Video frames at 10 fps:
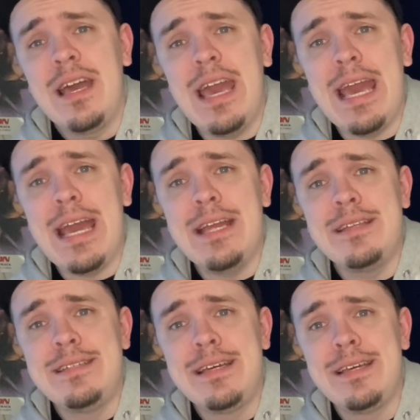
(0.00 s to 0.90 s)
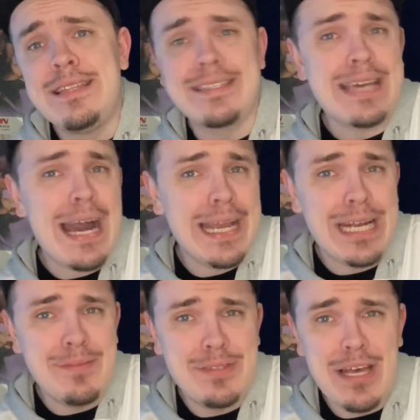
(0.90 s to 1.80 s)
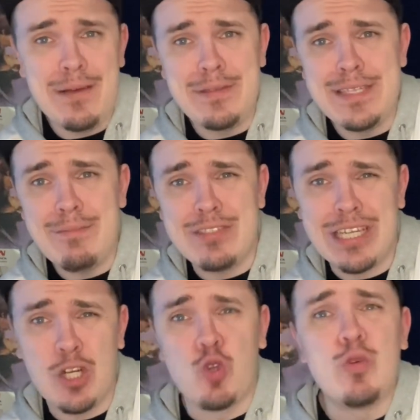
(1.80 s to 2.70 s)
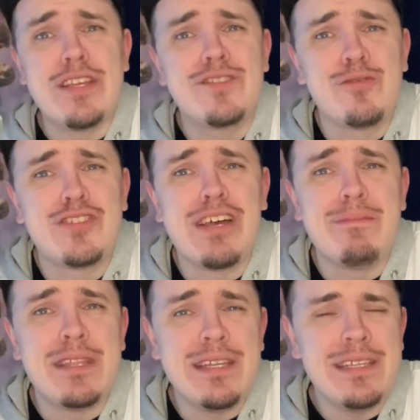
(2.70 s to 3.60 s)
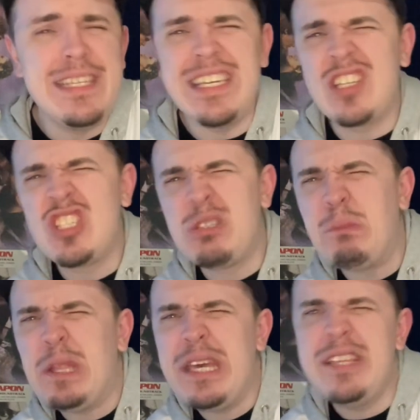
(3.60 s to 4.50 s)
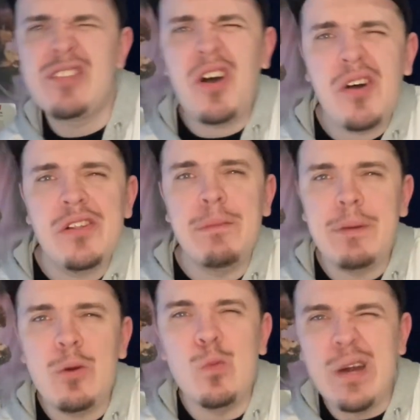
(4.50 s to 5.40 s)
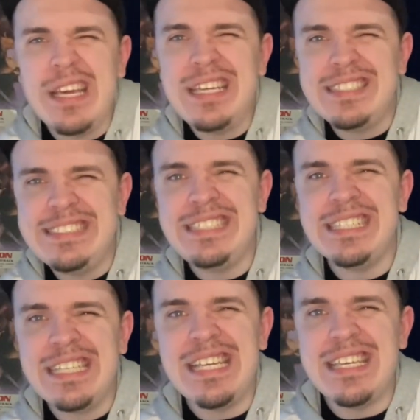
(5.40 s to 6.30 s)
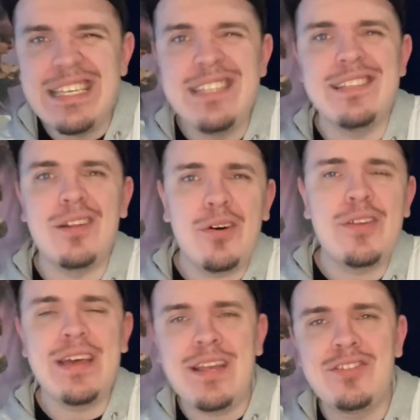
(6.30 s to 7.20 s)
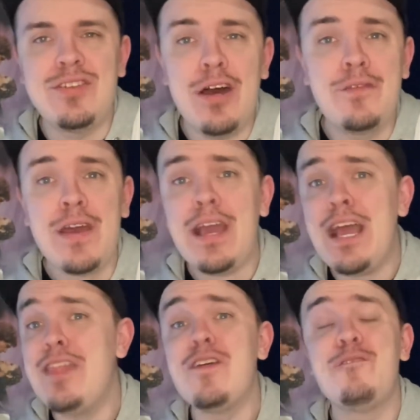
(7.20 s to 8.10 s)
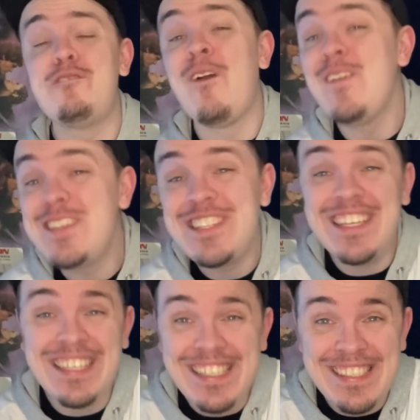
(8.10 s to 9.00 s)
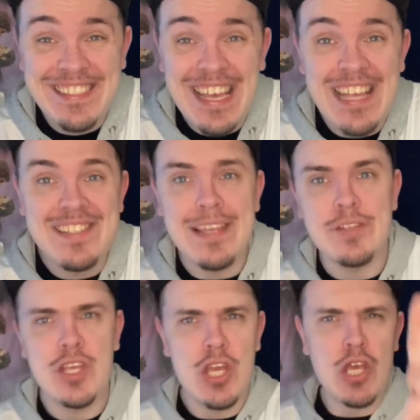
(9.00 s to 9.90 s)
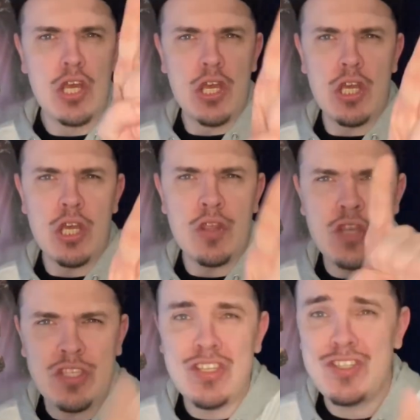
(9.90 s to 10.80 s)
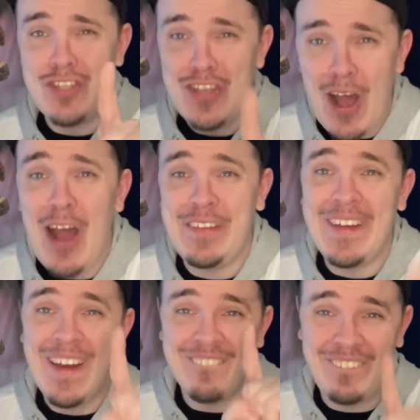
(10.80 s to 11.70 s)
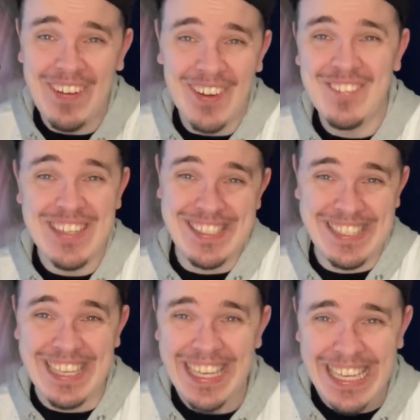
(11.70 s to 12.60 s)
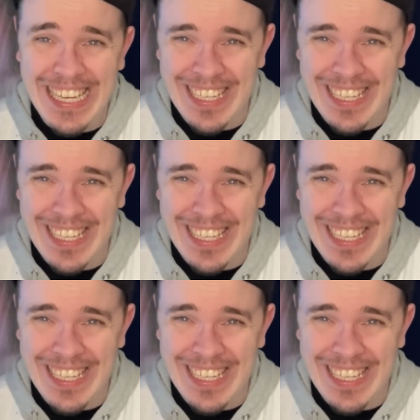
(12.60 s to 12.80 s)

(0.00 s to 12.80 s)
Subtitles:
And this guy comes up. His name is, like, Chris or something. And he explains all about what ACN is and all that stuff. And the first thing he says is, "This is not a pyramid scheme."